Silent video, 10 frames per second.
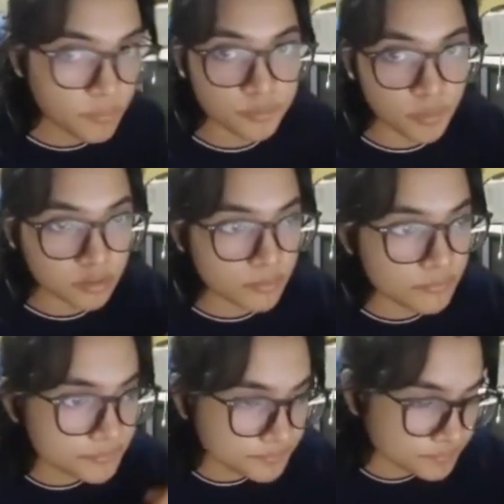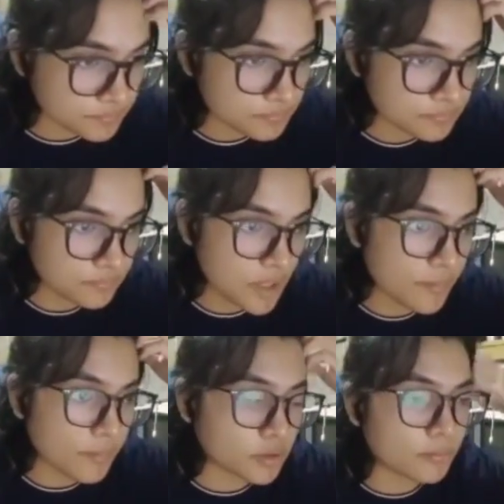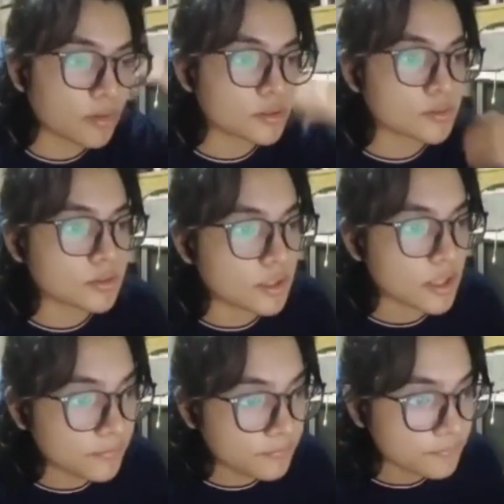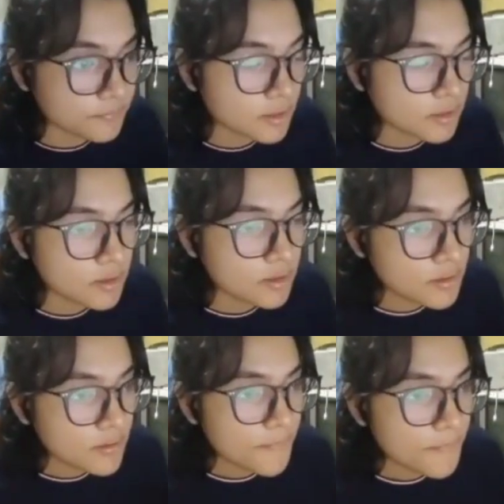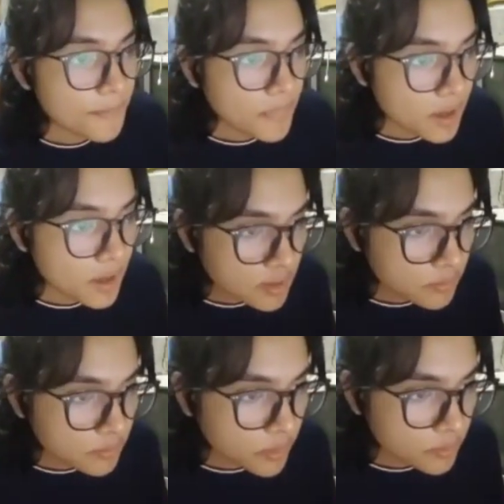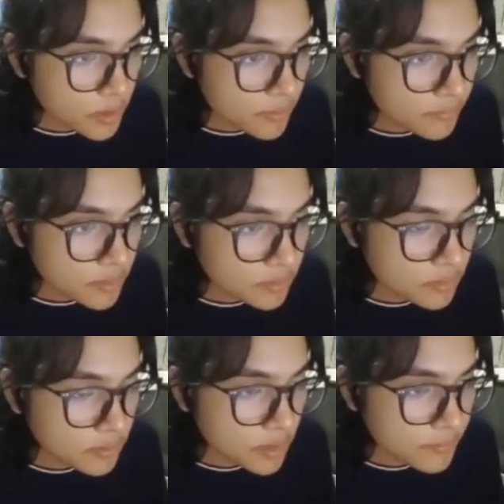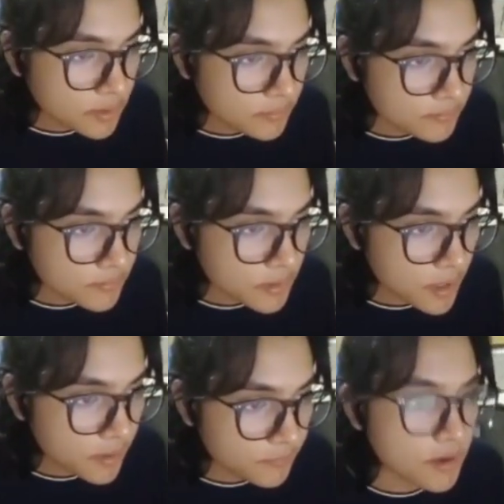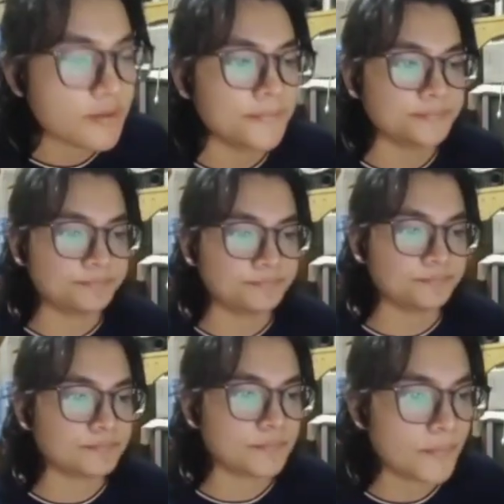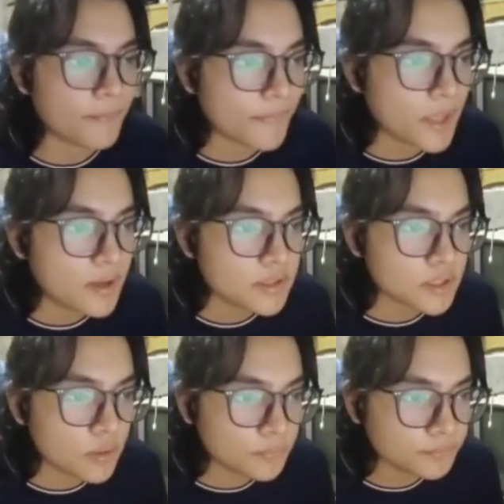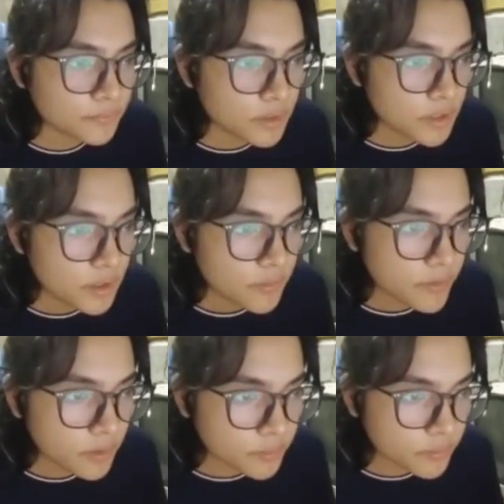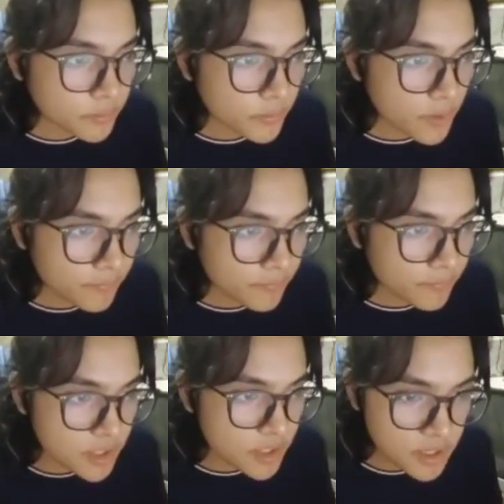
bottom, bottommost left, and then we're going to label them LVR. So we're now going to have E,